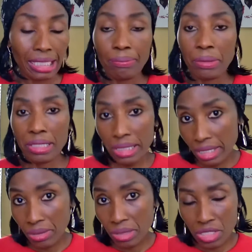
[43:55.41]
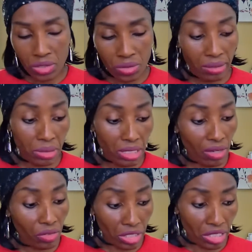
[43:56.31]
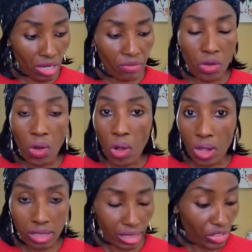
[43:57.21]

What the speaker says: keeping the secrets to himself or herself for all